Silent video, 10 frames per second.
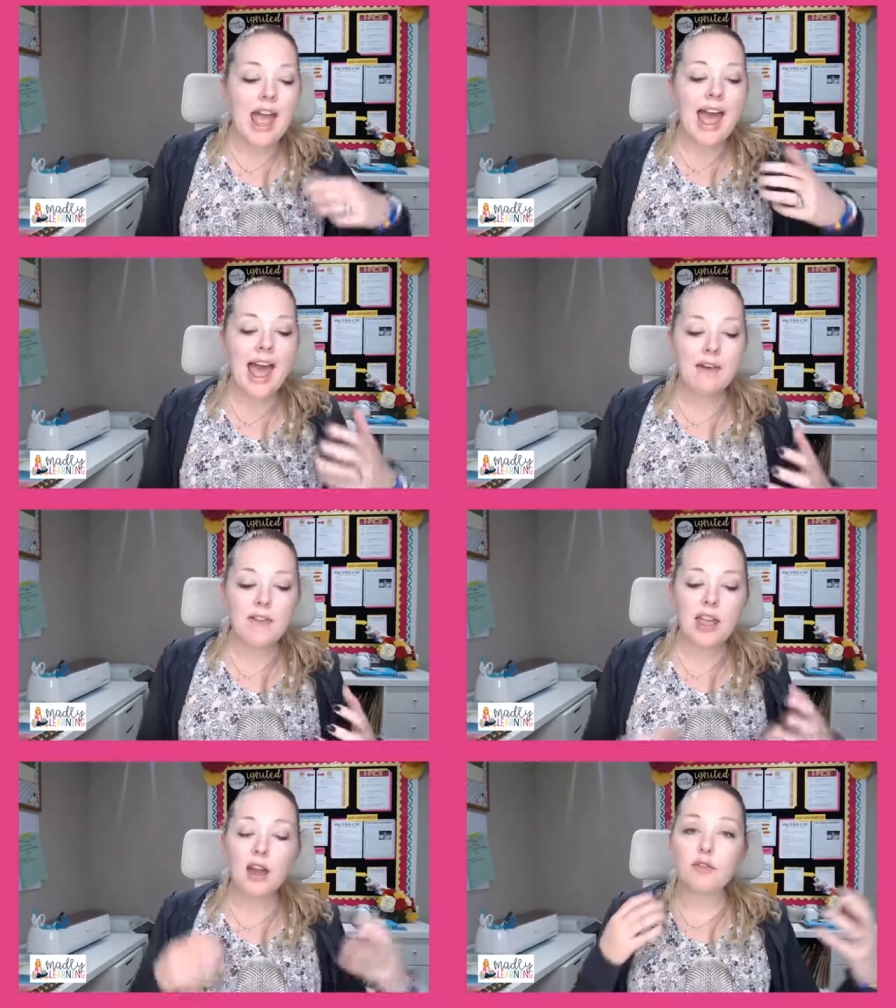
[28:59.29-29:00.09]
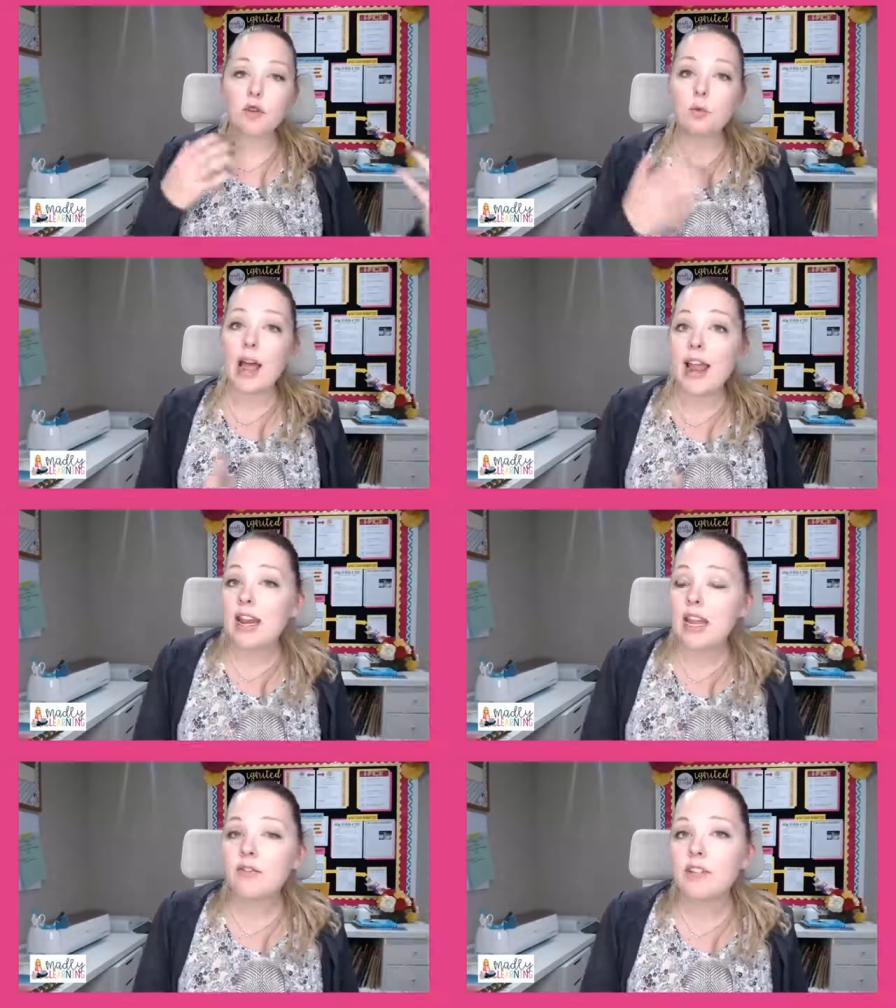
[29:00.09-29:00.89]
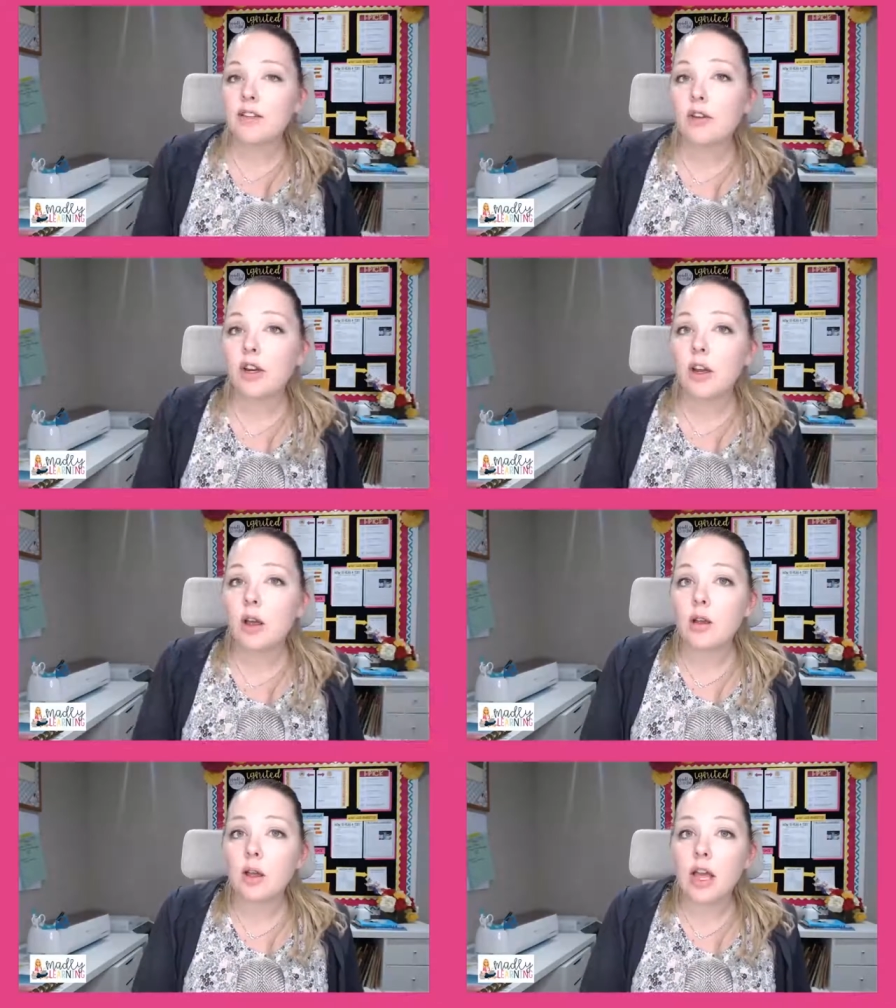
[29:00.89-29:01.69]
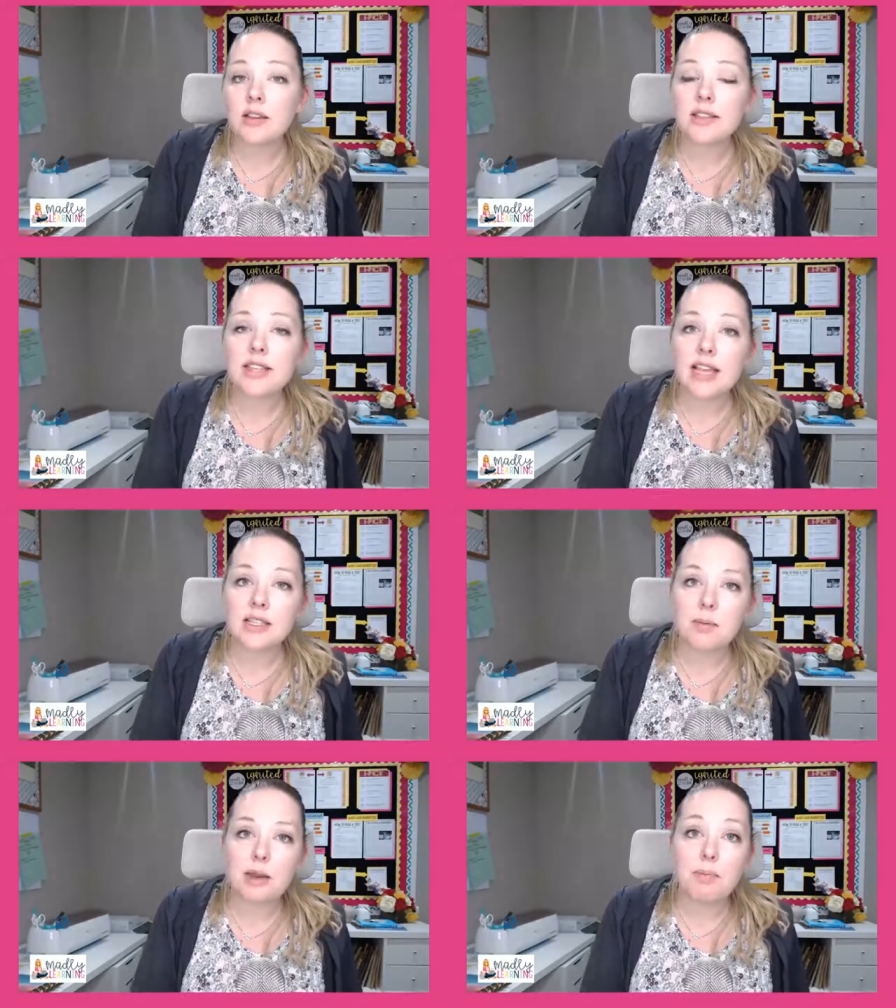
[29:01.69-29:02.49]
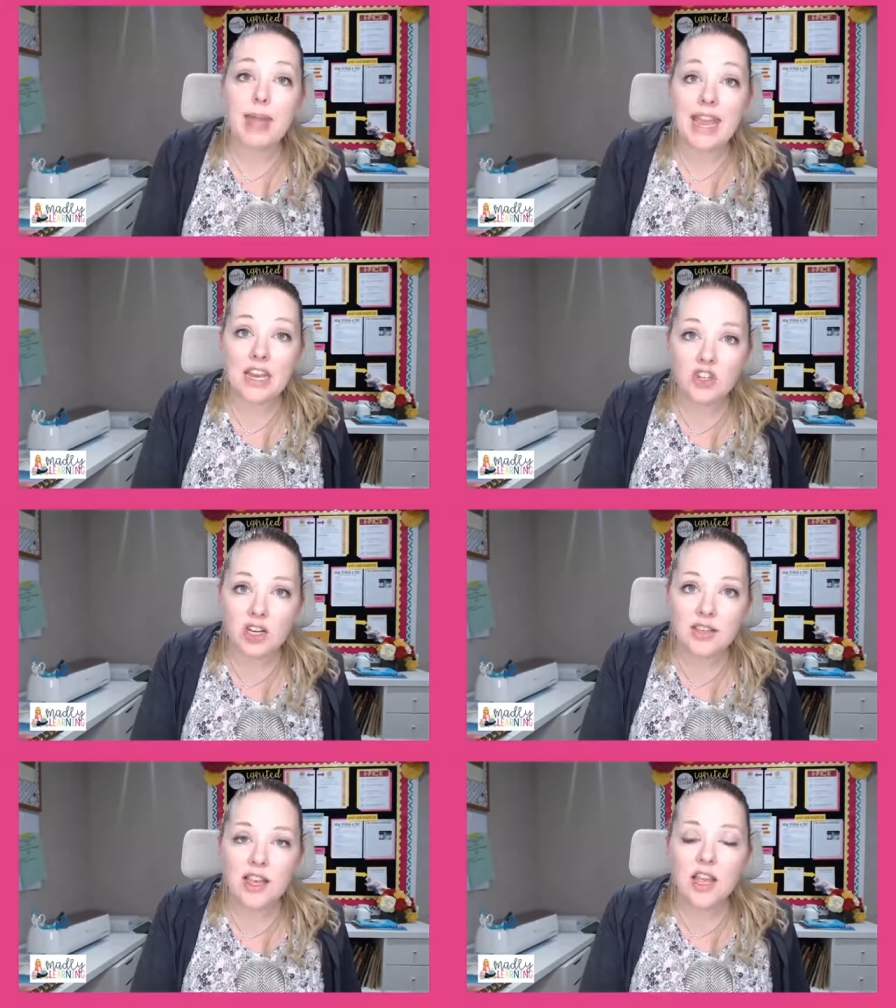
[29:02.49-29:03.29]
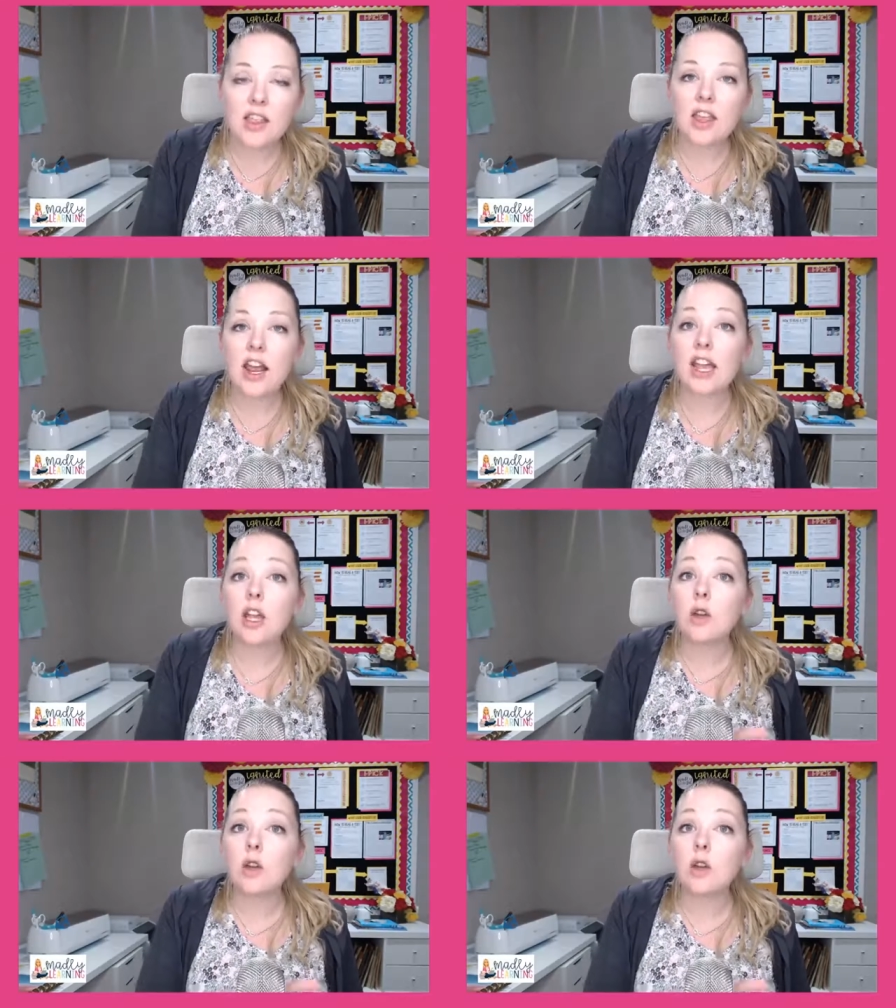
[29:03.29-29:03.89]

Having a variety of different assessment pages that I can